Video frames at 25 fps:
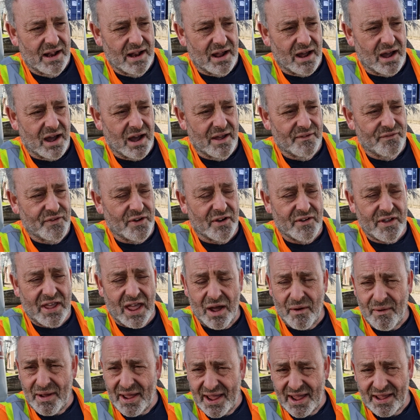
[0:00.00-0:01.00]
if I
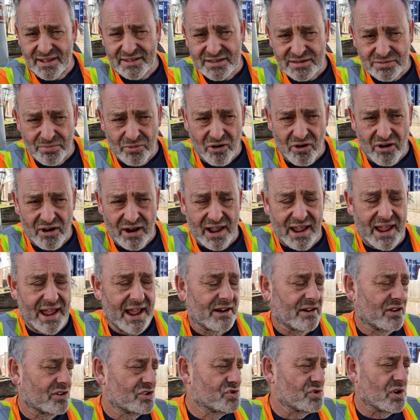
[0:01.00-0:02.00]
go out tomorrow
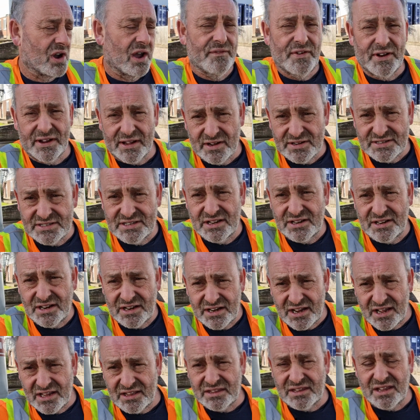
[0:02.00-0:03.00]
and I drive it, it goes
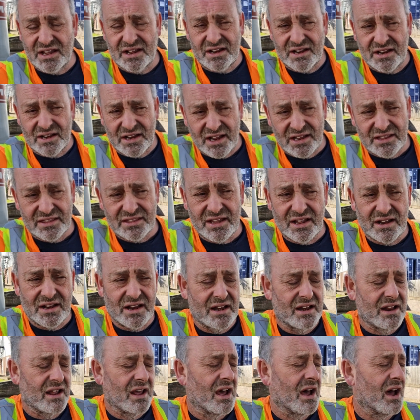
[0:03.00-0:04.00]

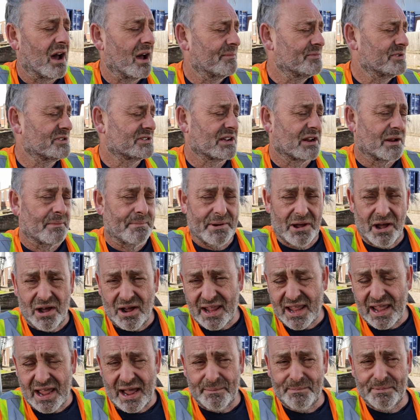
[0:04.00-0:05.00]
da-da-da-da-da-da-da-da, I'm just going to
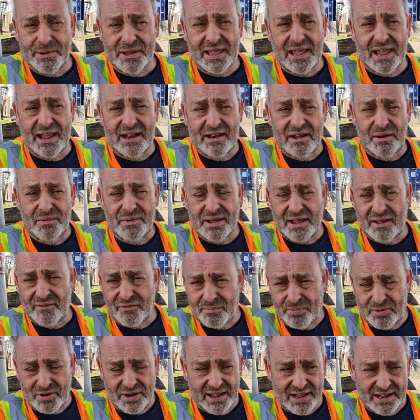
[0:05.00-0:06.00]
park it up again and we have
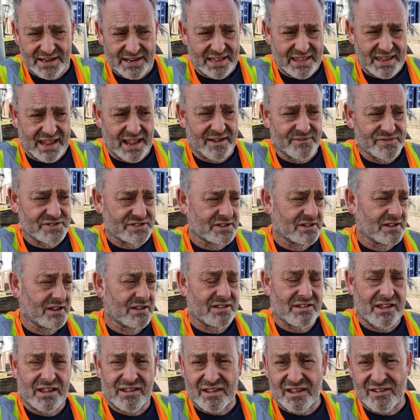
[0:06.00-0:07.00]
to put it in the DEFs. And
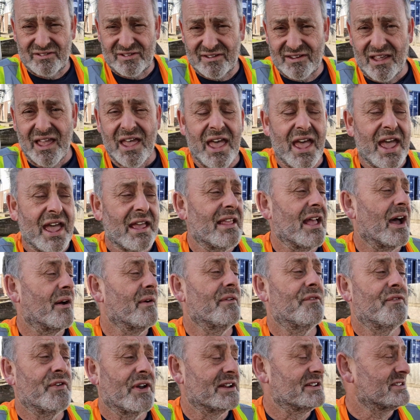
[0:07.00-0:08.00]
he says,
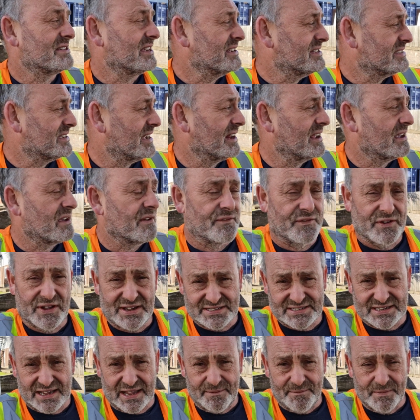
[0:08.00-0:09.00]
in fairness, he said he could
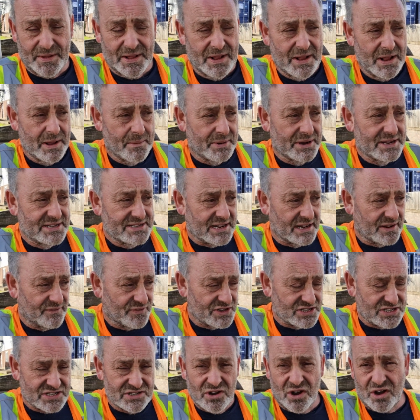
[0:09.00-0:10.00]
fix it. But he said if
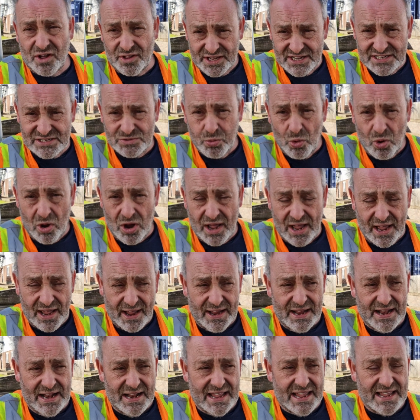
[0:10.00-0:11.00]
it's not this wire,
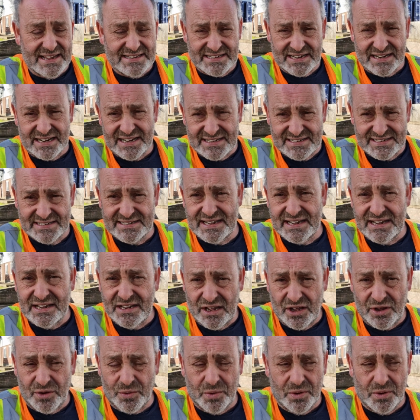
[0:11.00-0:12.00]
it's an ECU.